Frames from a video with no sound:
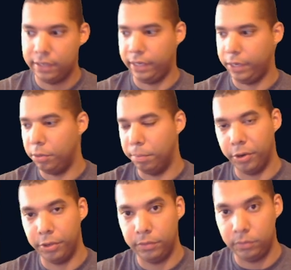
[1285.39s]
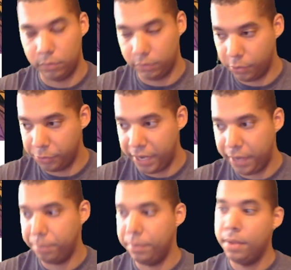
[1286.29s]
They go to Bar with no
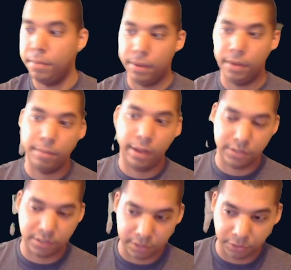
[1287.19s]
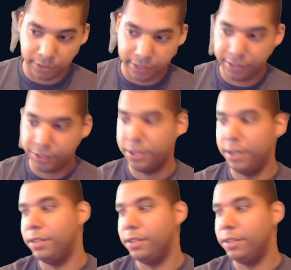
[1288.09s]
name, but Miles is underage.